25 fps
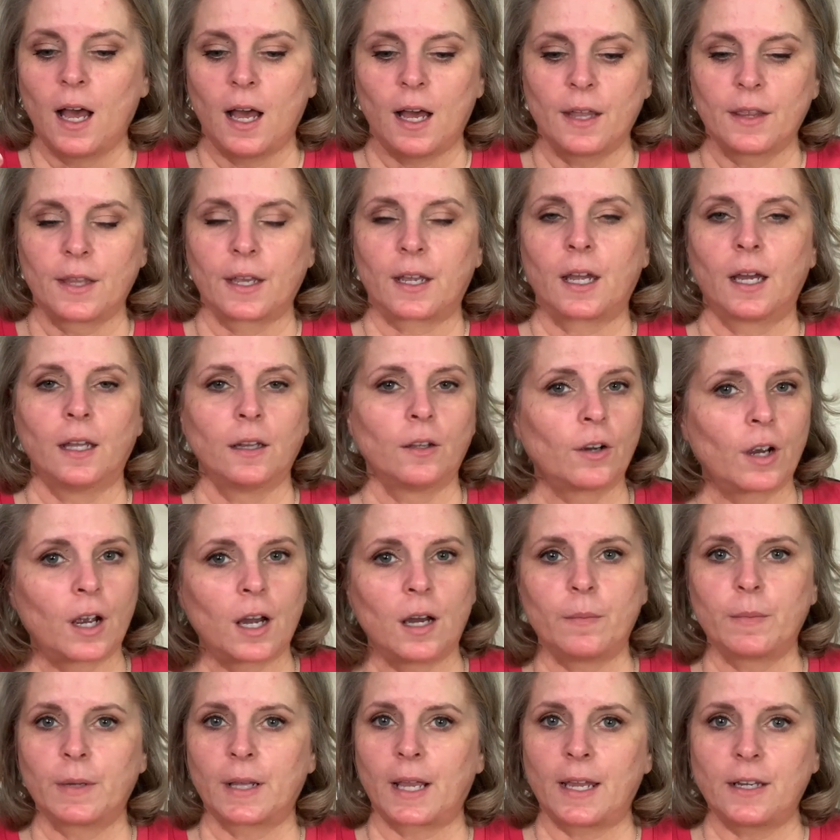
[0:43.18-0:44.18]
the color
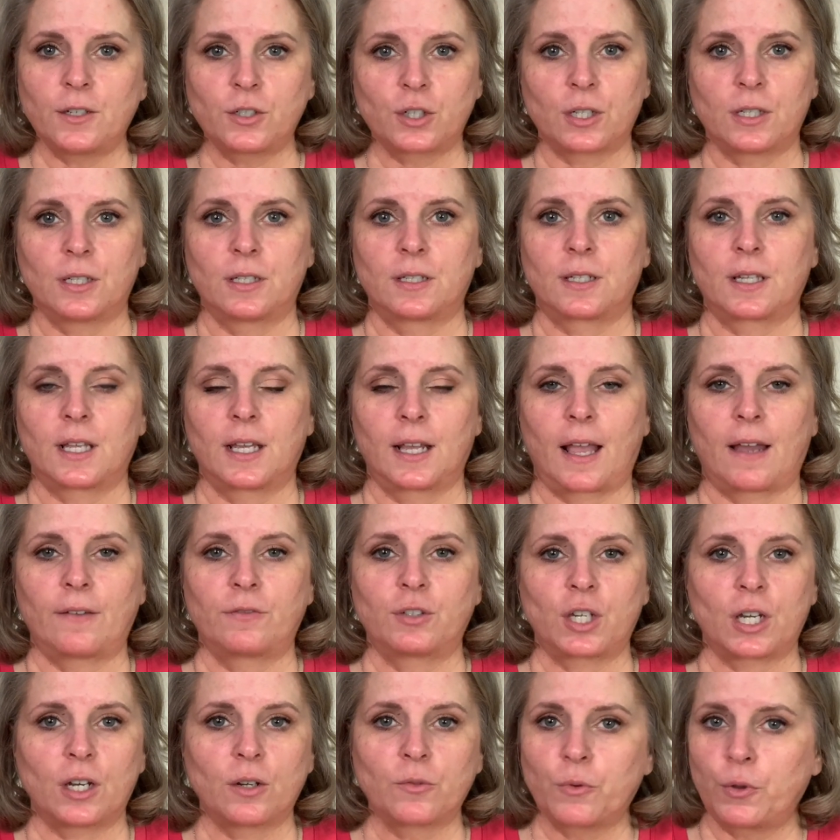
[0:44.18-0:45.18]
combinations that I've
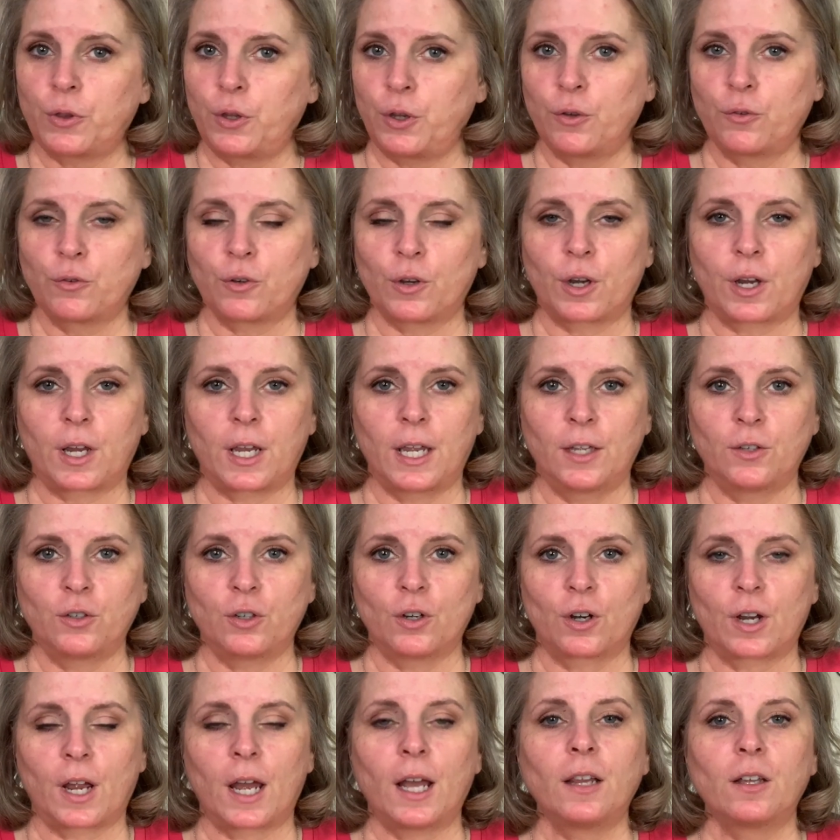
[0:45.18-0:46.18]
shared with you in
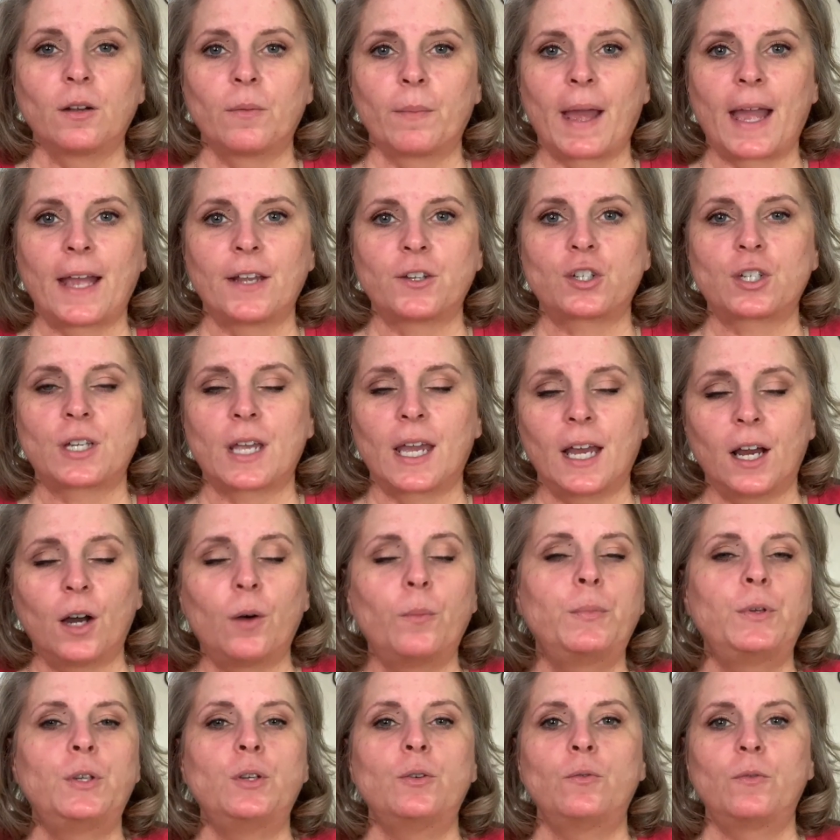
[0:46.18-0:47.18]
your color match to
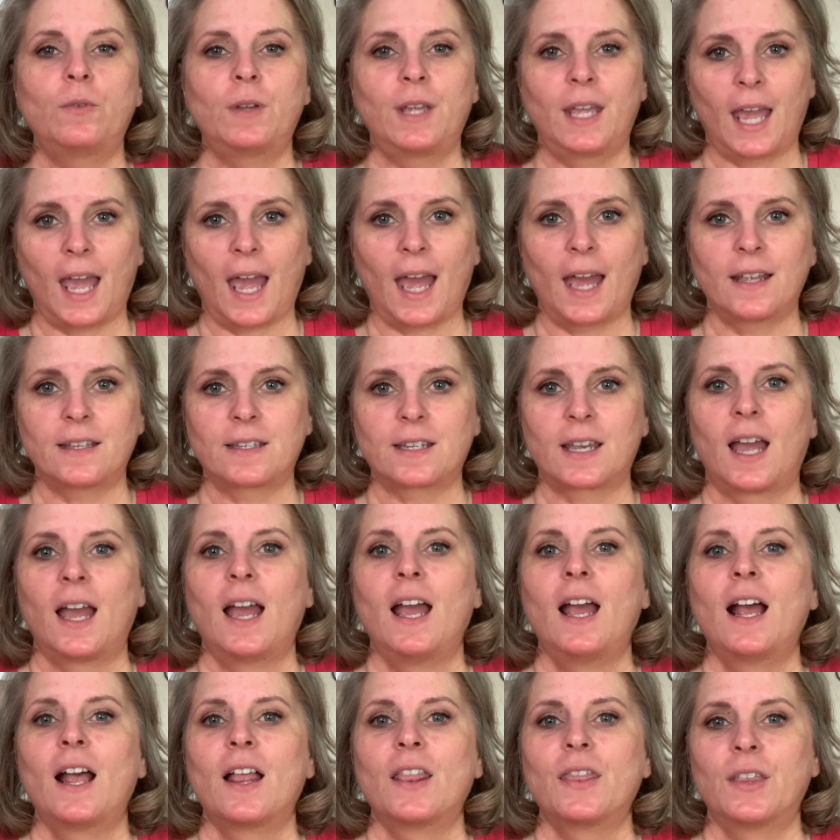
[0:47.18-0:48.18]
help you get
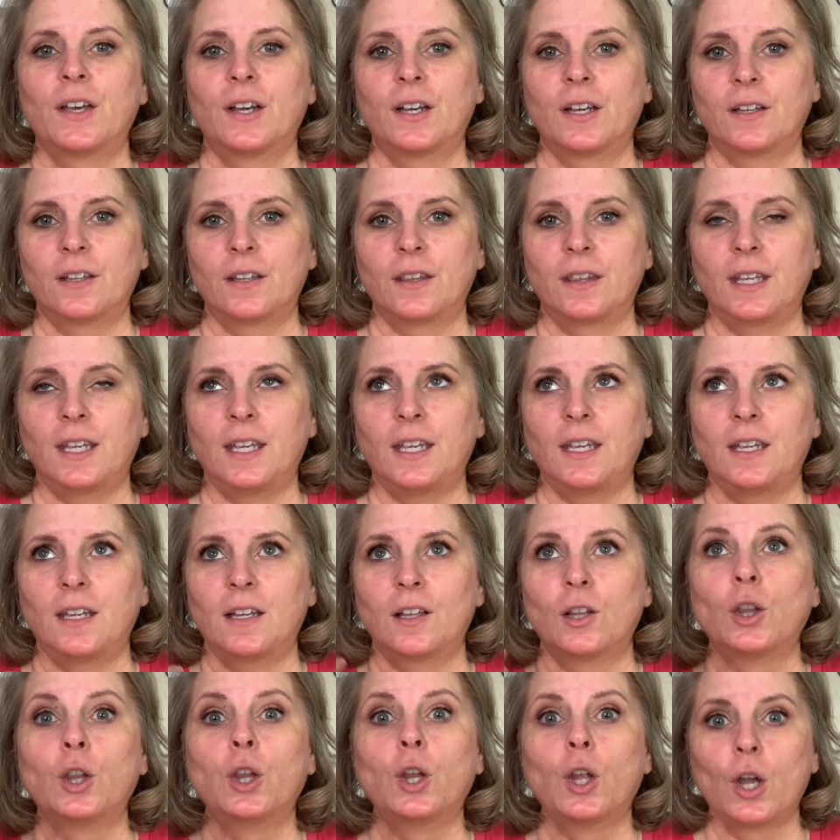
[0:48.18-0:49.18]
the
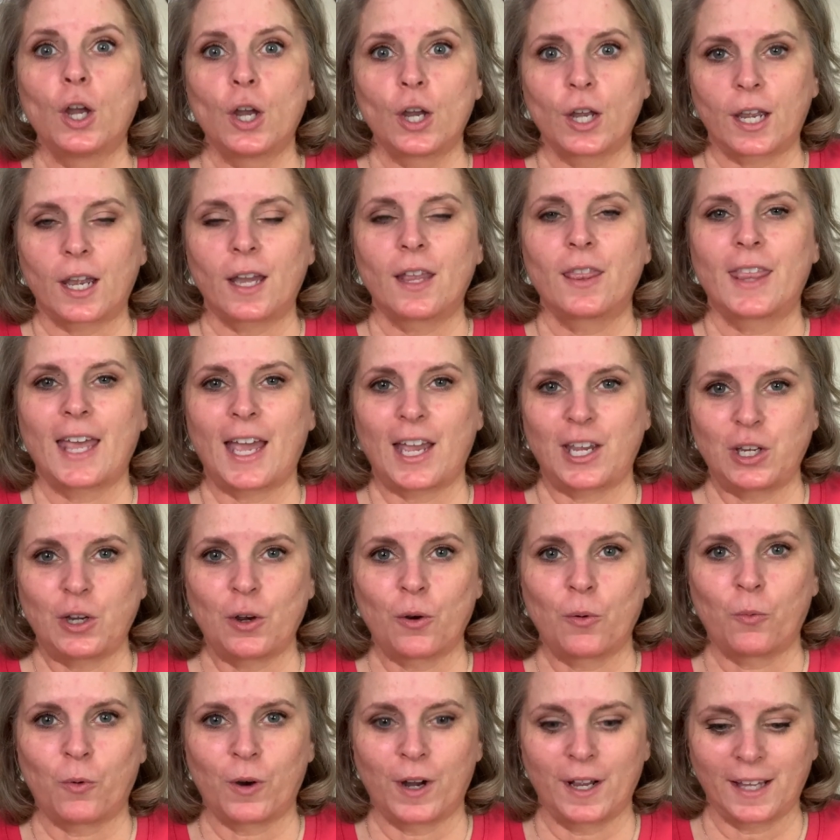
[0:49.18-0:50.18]
look that
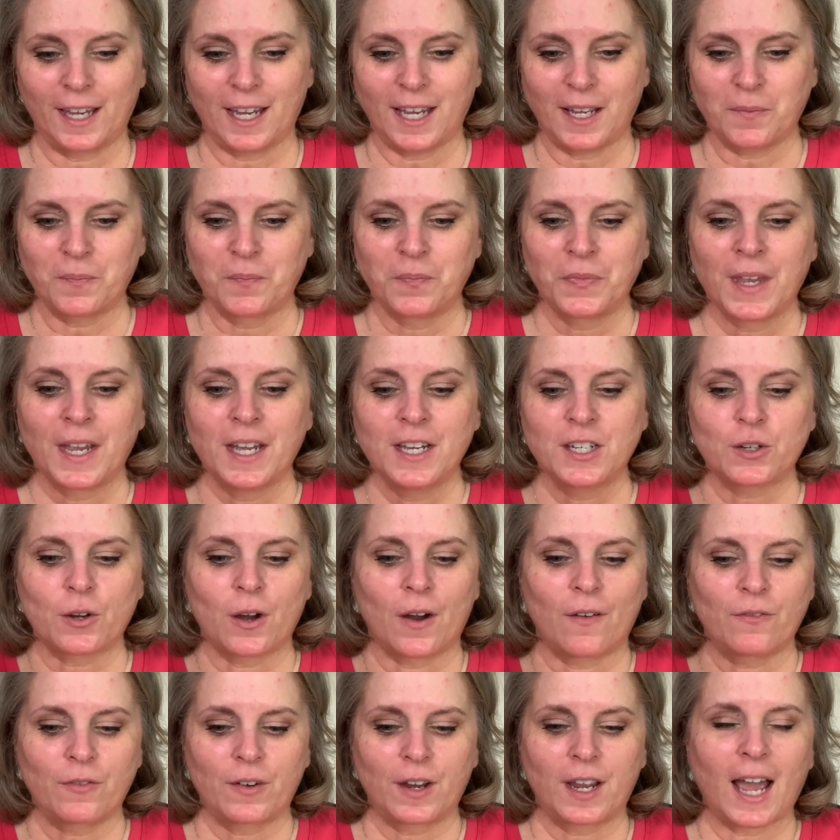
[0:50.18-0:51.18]
you're wanting. So
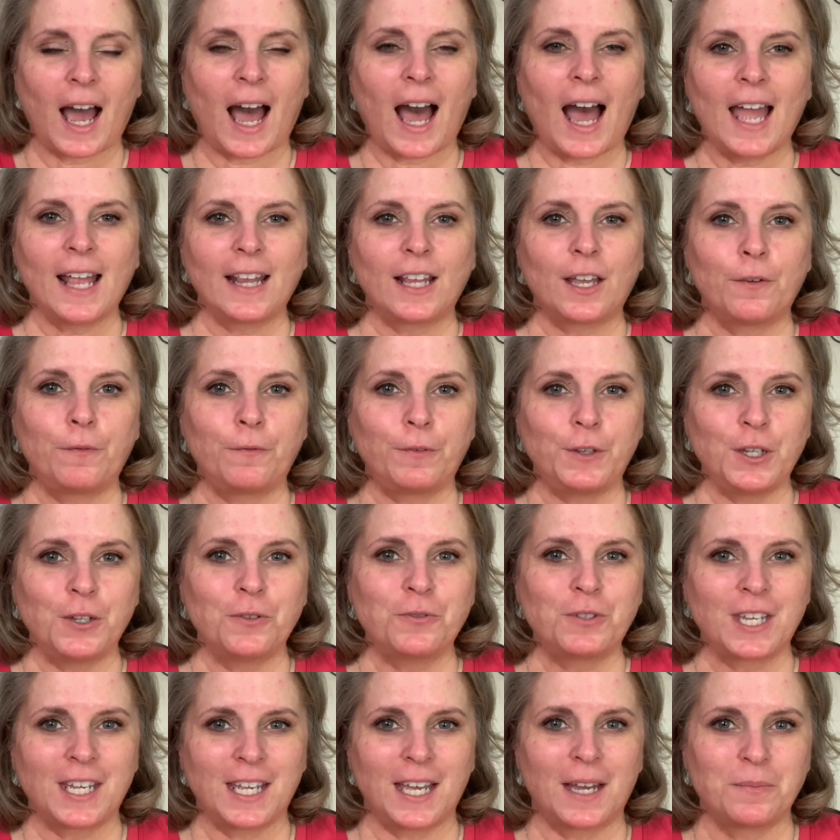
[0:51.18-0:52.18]
I've got a few
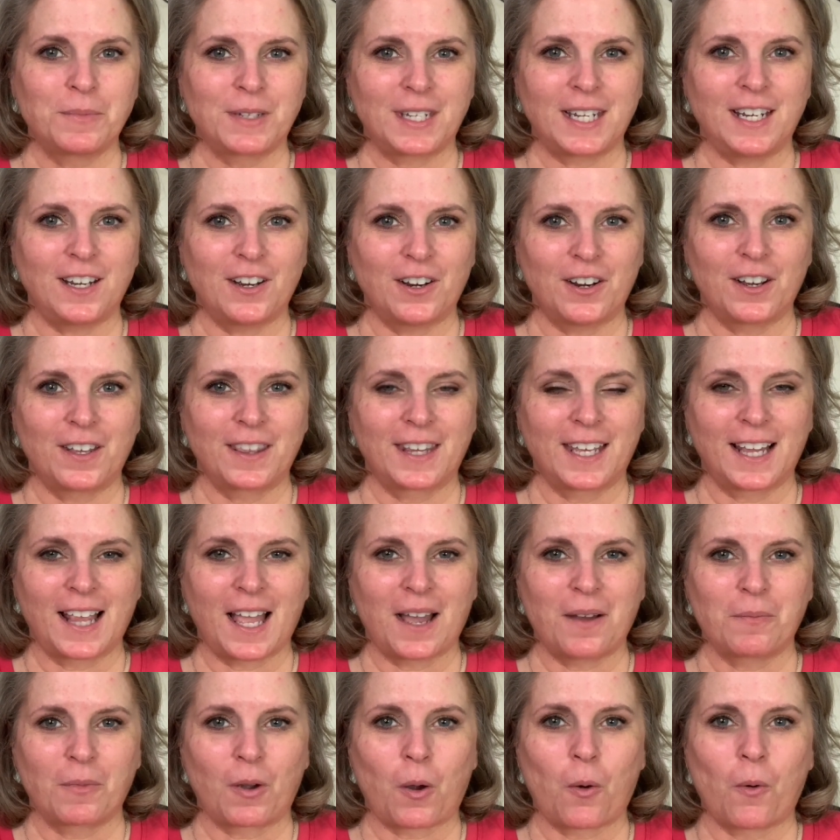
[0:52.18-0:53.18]
tips here that
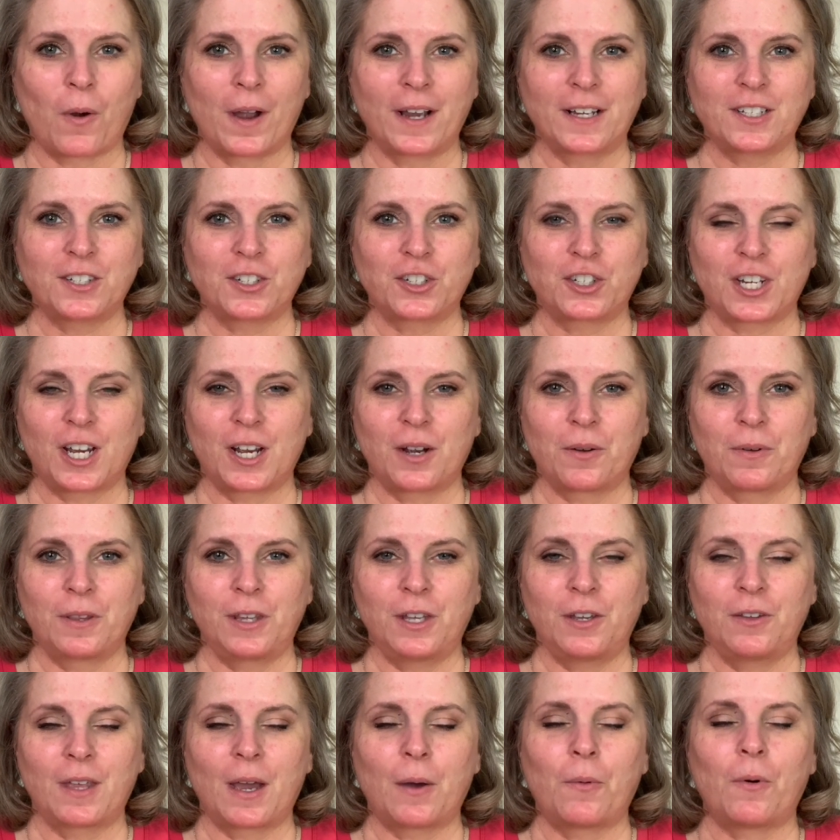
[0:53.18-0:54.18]
I'm going to share with
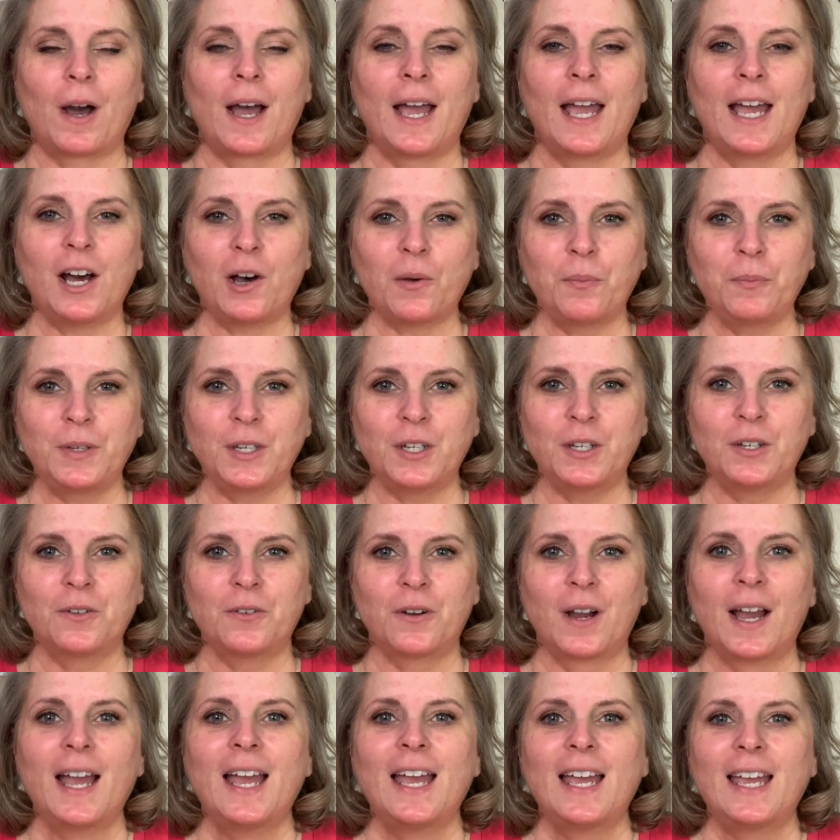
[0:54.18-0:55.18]
you that will help
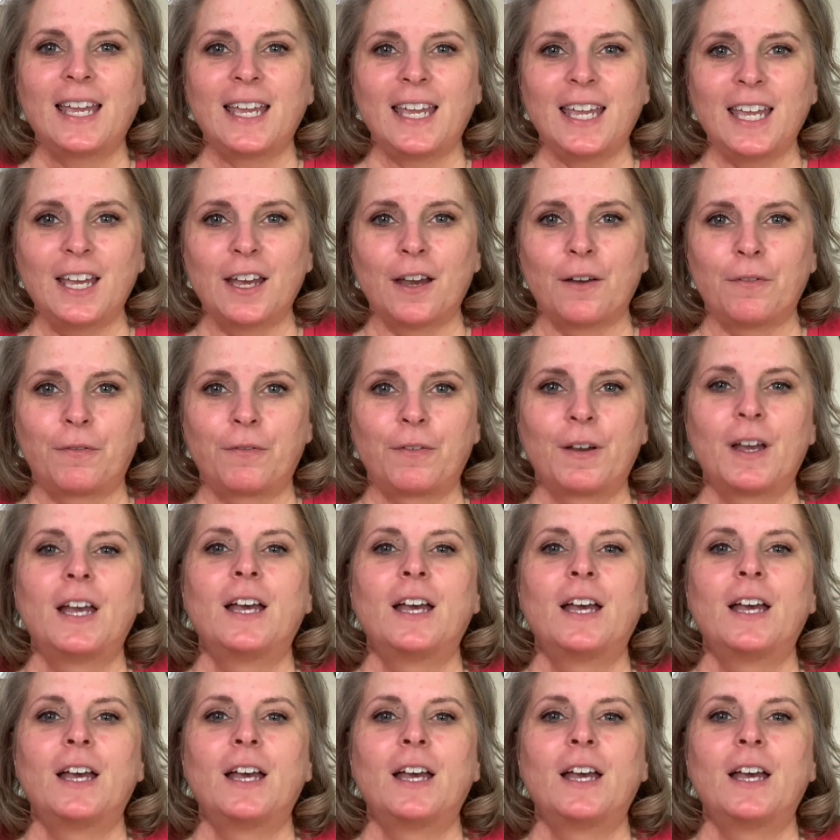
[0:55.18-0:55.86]
you if